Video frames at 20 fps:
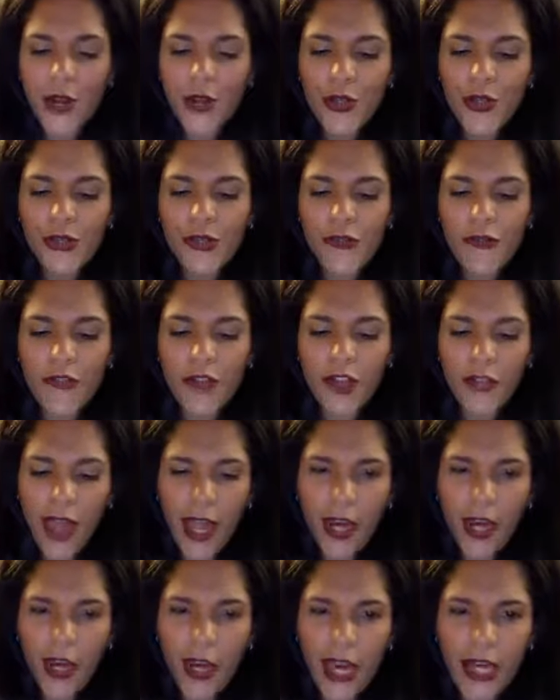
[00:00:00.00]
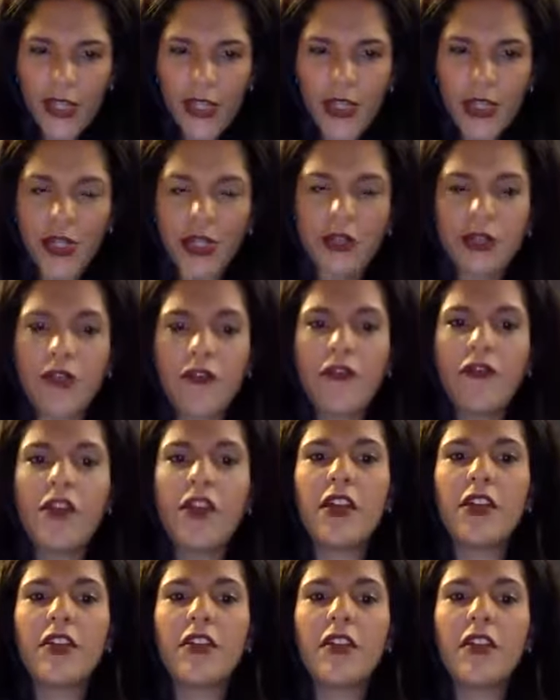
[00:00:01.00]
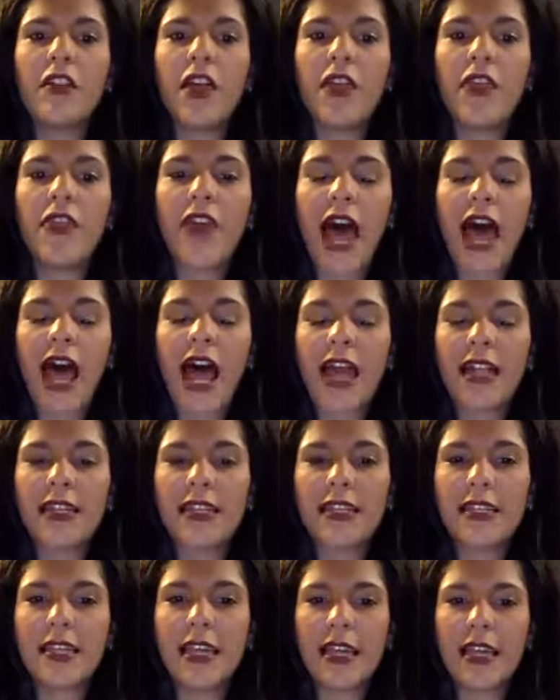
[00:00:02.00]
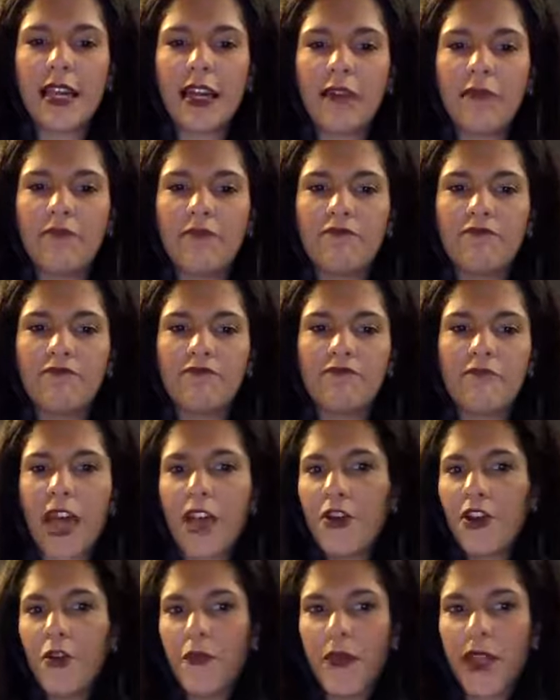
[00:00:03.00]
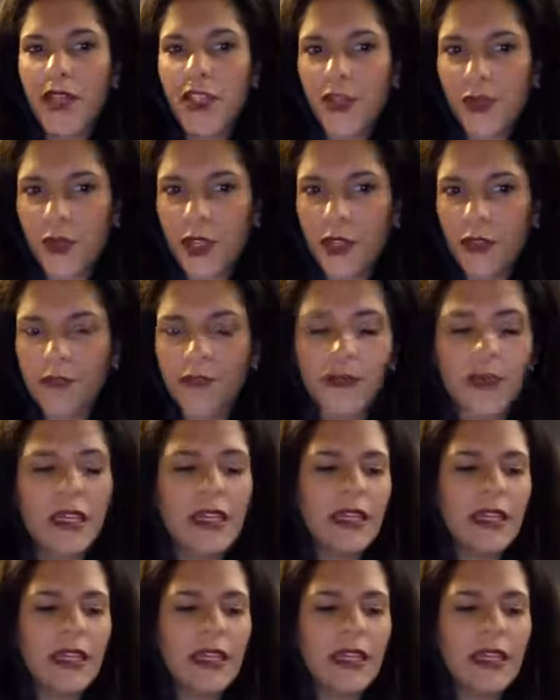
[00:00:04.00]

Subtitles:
to feel that connection, to feel that that is real.